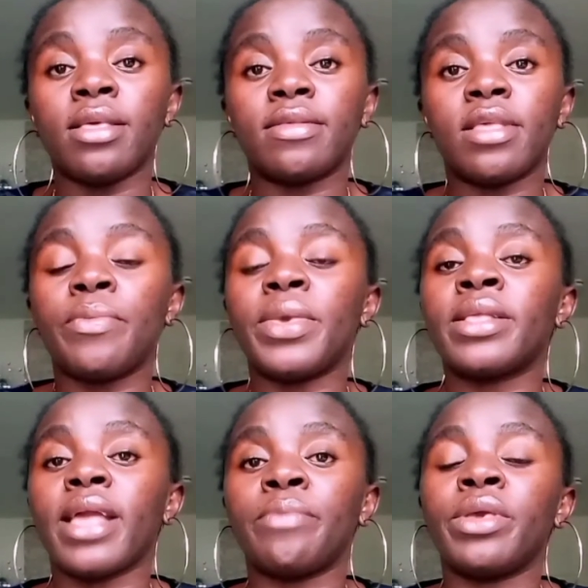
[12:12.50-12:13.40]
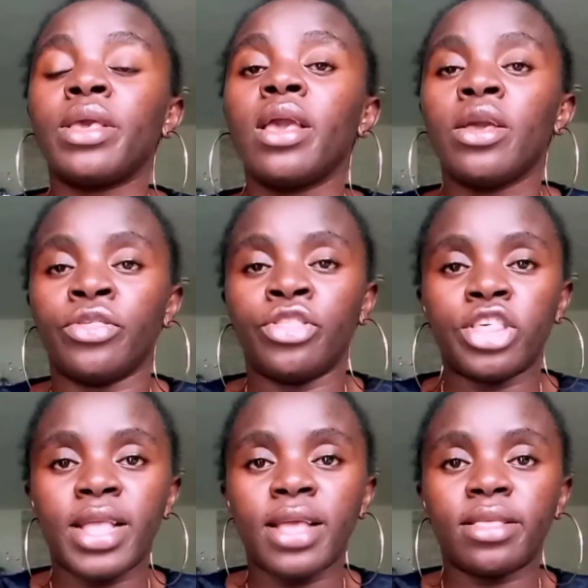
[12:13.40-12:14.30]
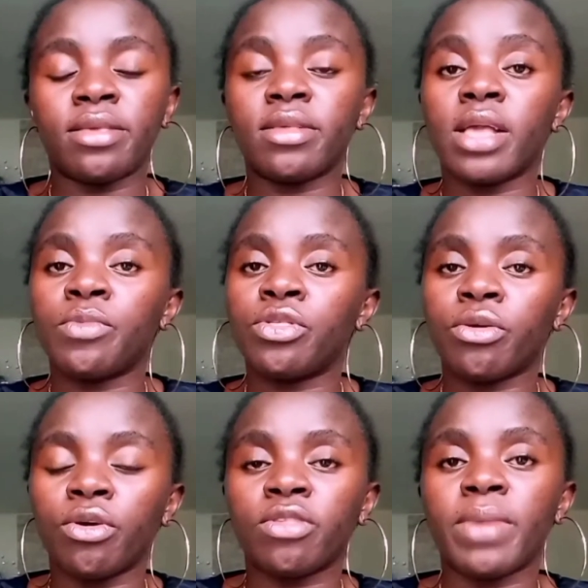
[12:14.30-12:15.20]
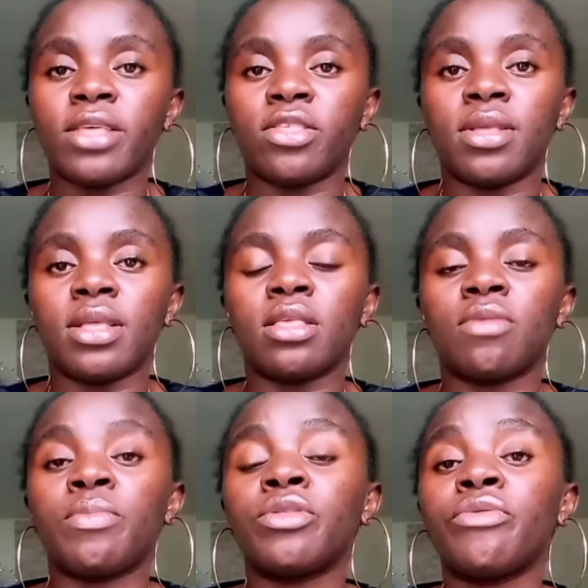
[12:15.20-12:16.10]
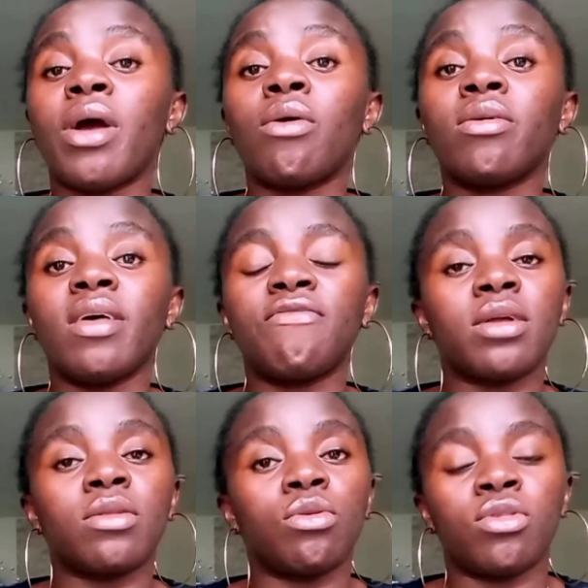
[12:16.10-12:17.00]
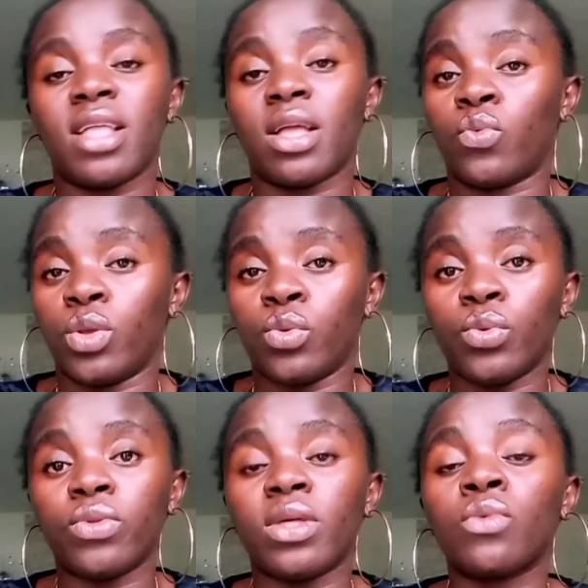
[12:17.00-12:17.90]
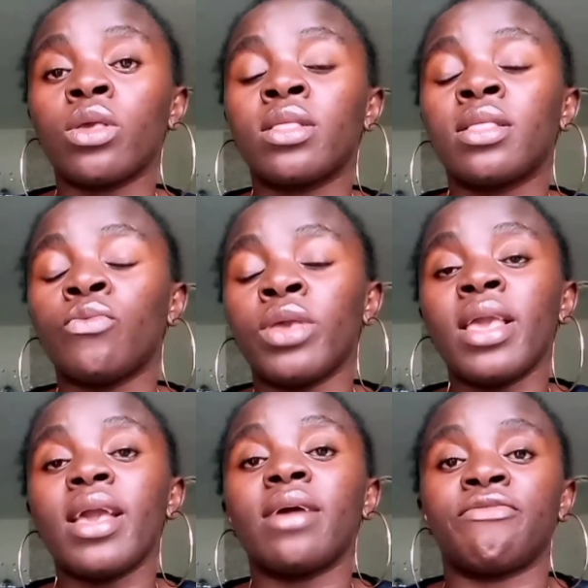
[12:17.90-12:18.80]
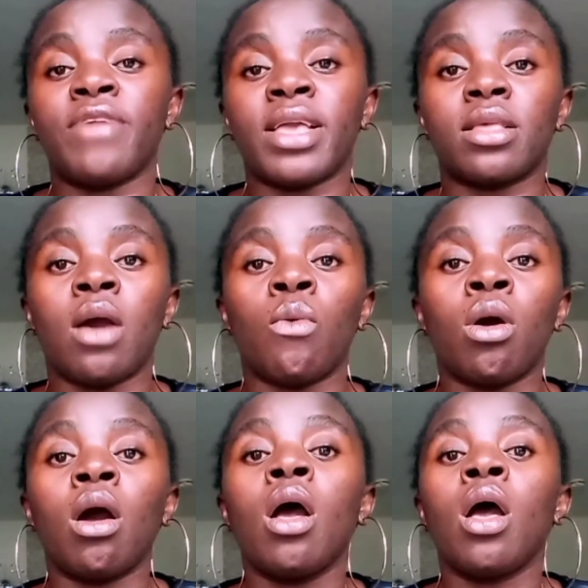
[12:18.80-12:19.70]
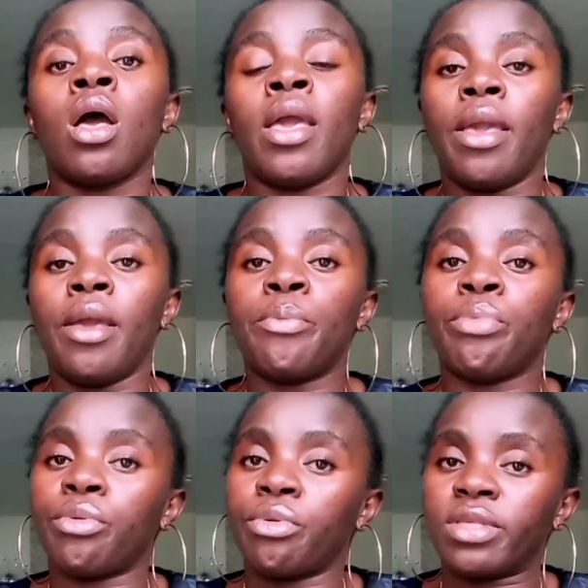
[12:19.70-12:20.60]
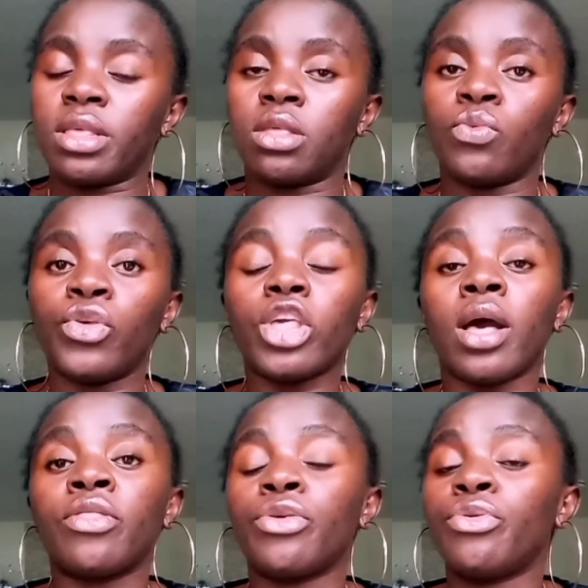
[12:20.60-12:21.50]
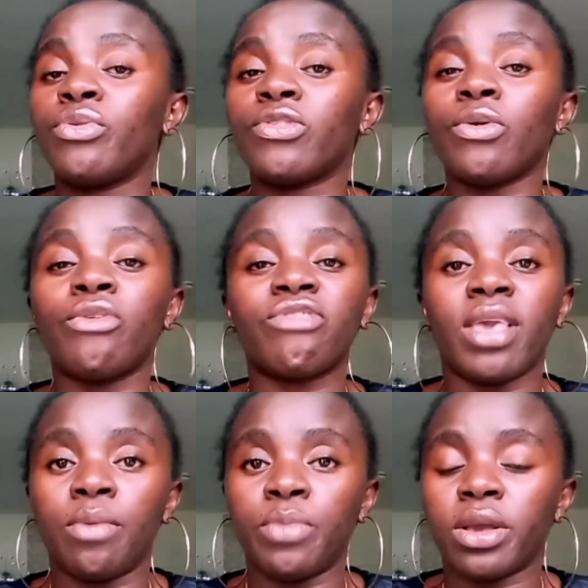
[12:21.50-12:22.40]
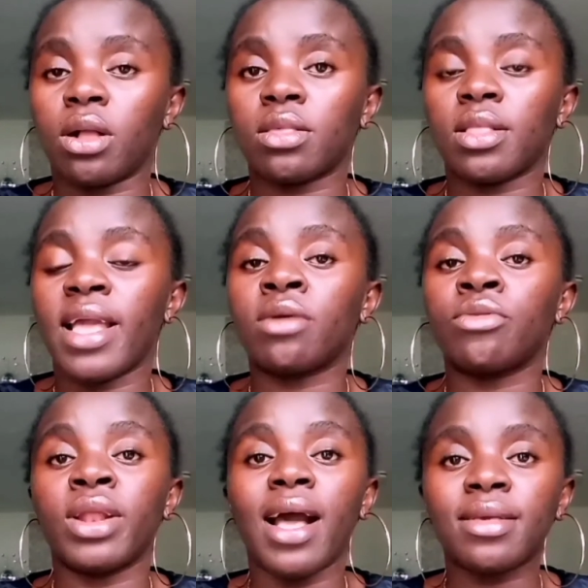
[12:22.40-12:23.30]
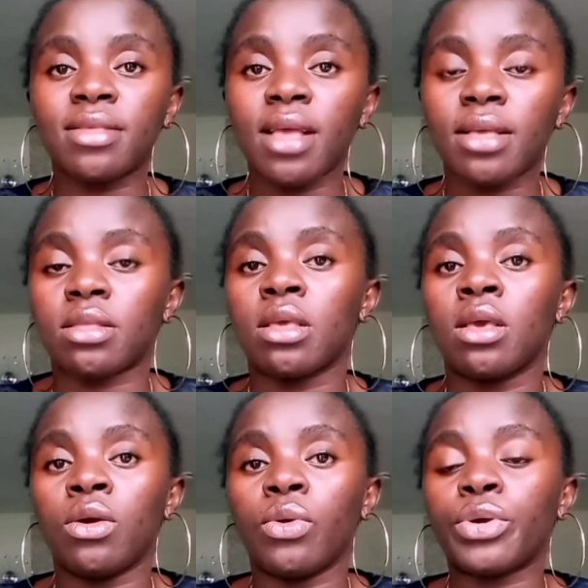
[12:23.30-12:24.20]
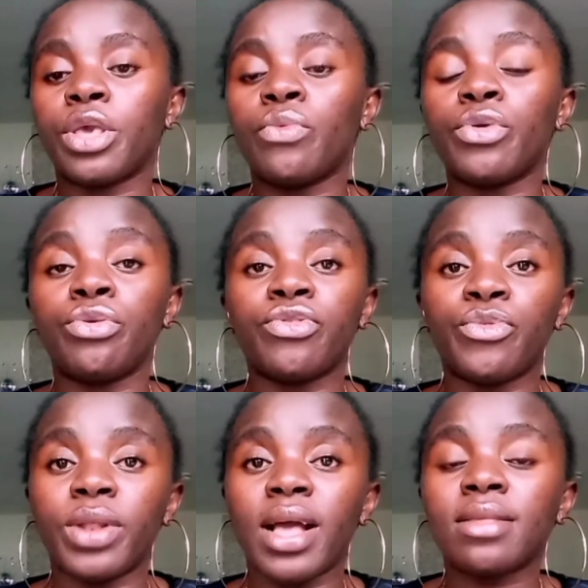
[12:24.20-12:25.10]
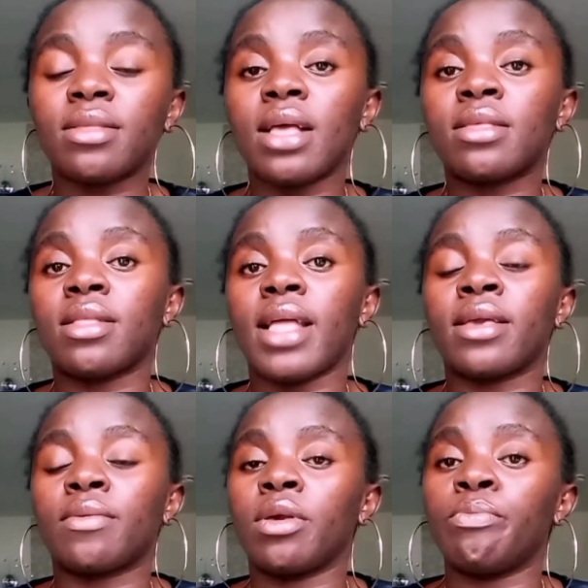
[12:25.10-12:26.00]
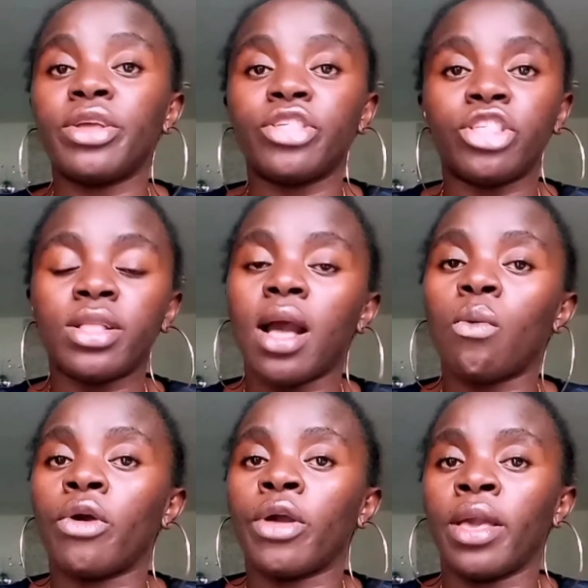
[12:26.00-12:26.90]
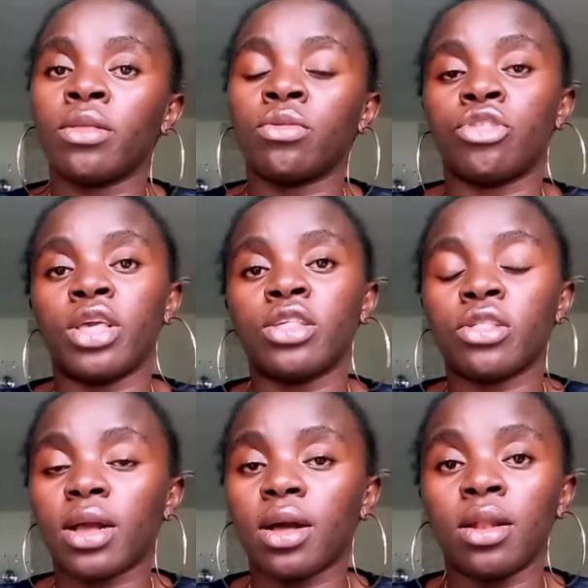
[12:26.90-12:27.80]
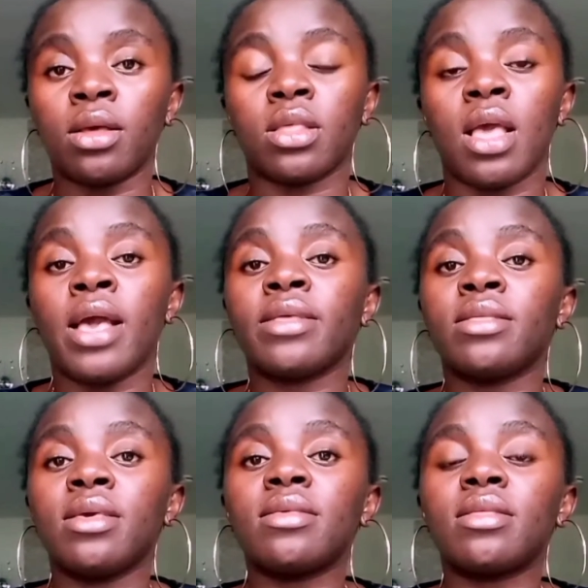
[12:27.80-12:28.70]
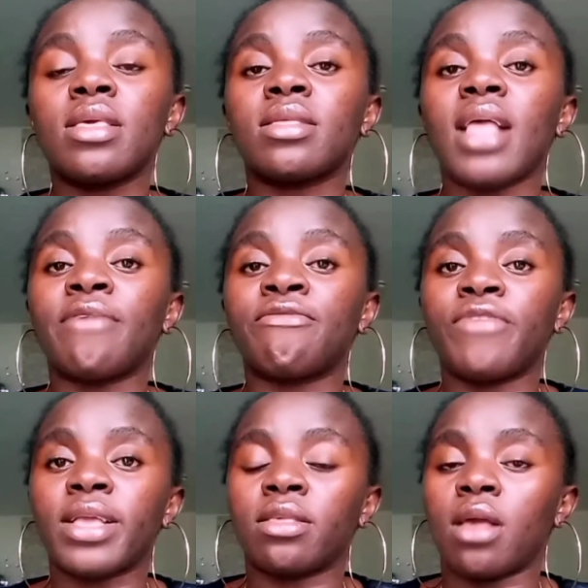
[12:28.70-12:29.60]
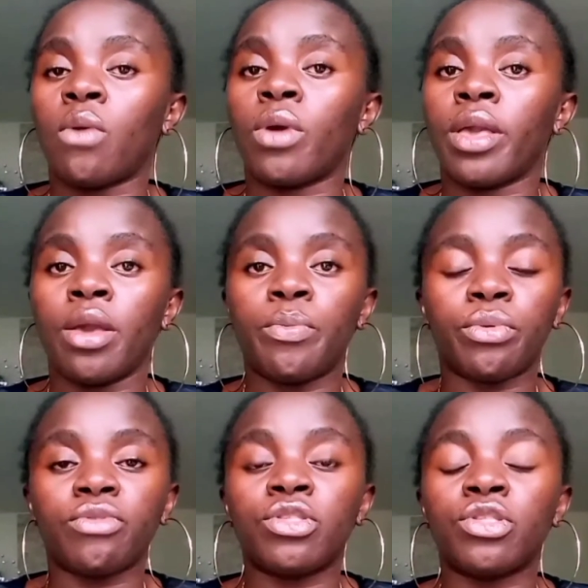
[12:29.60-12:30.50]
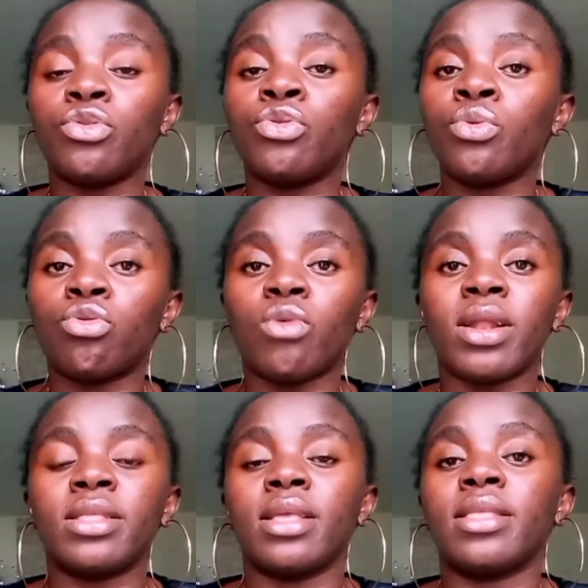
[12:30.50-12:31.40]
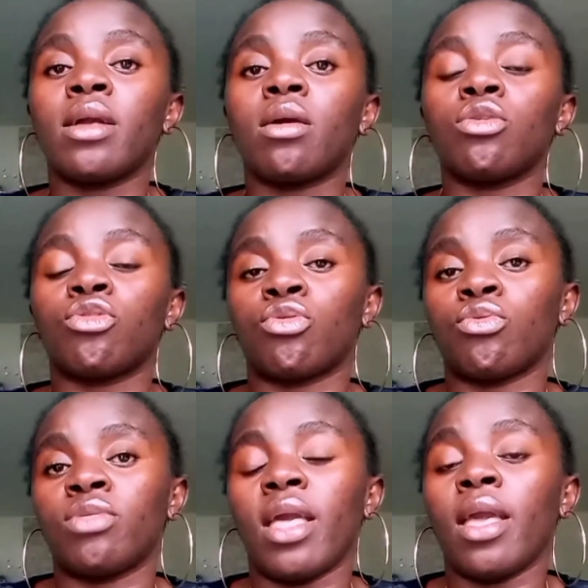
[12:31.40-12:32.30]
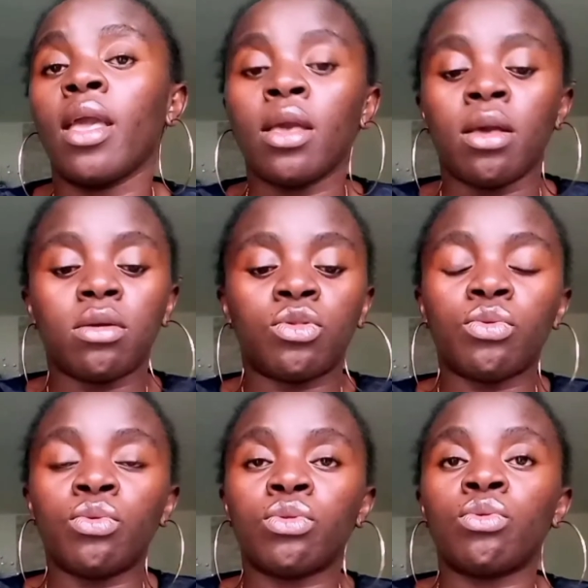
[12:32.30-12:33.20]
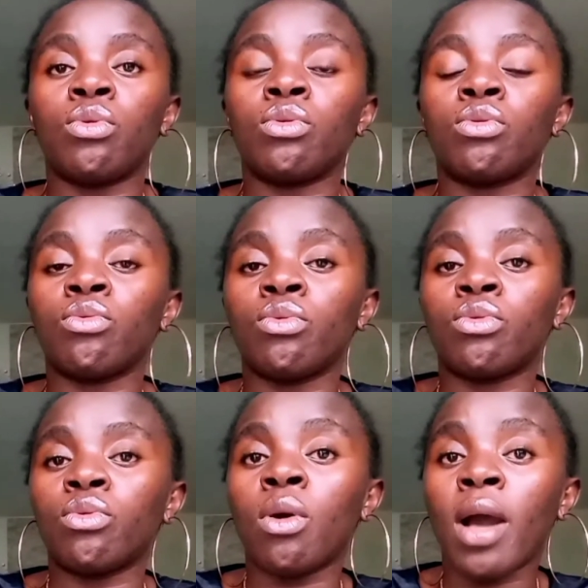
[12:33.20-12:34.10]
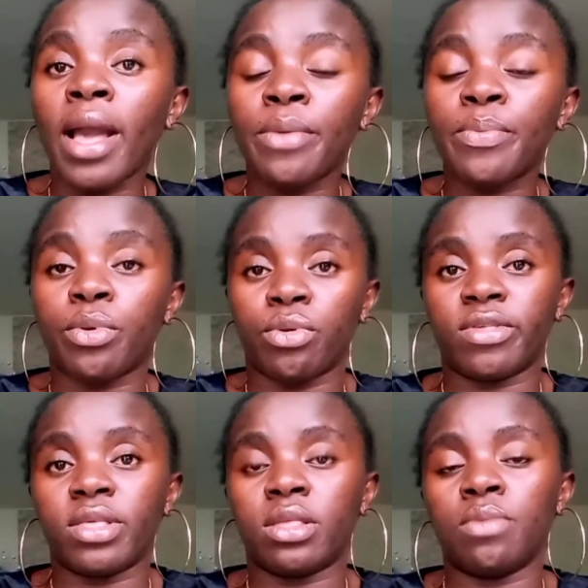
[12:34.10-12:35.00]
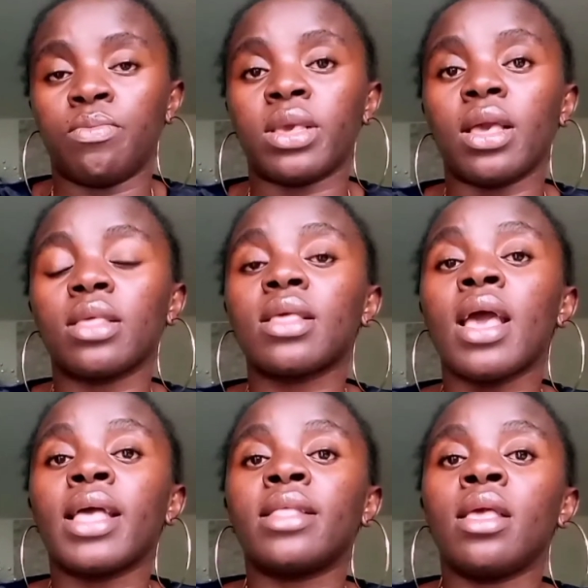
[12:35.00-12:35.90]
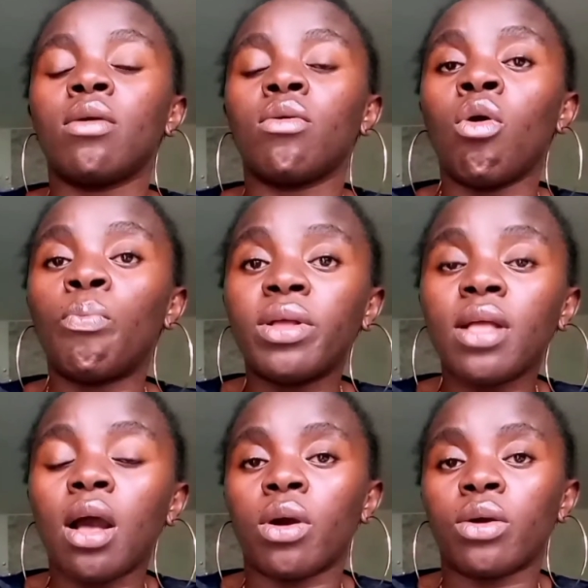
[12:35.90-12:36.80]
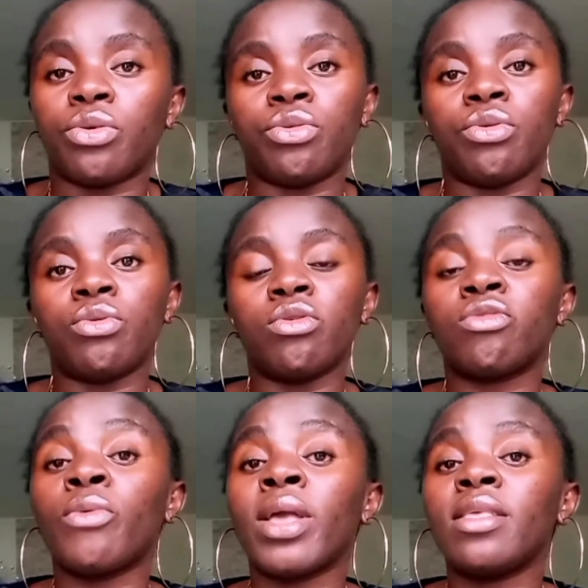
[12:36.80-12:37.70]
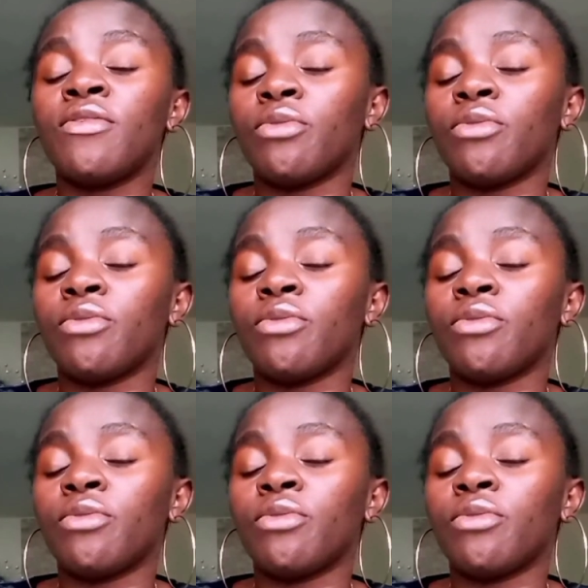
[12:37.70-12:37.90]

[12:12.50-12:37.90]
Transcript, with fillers: the same. It can be genetics, it can be caused by genetics, but there are other factors that we do that we, we affect our hair porosity, which are the use of chemicals like relaxers. Okay, we use relaxers like uh, bleaching our hair to change the colors. These things affect our hair porosity. Usually they take us to the to, to, to, to high porosity because they open our cuticles. When